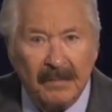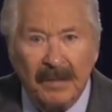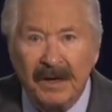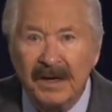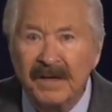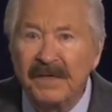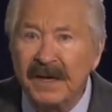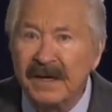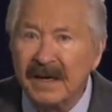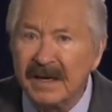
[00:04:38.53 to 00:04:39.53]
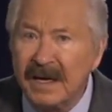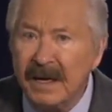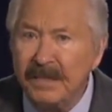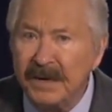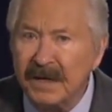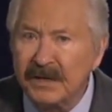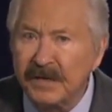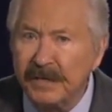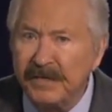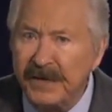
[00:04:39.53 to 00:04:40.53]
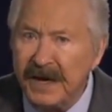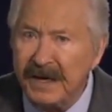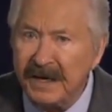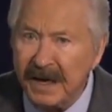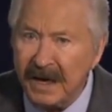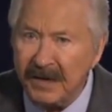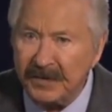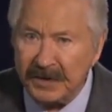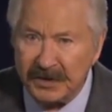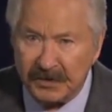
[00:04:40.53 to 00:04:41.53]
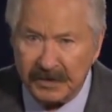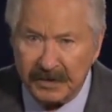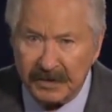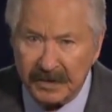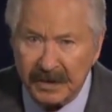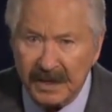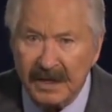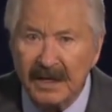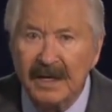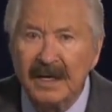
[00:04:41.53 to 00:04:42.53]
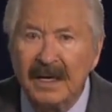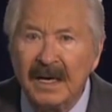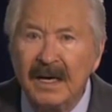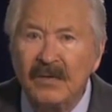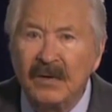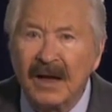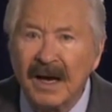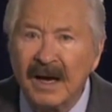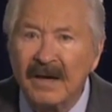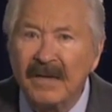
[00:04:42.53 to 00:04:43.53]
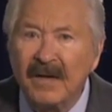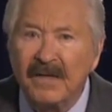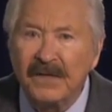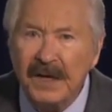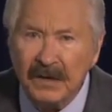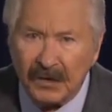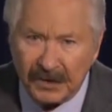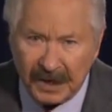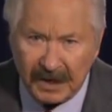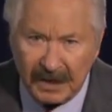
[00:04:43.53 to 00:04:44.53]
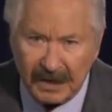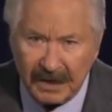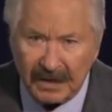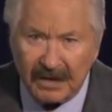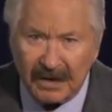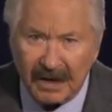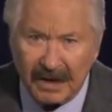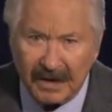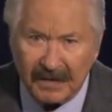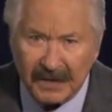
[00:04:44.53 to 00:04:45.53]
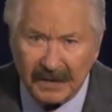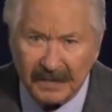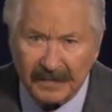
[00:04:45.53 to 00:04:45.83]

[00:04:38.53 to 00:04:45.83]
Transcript: But if he can keep us from finding out this truth, he will have a field day in our lives.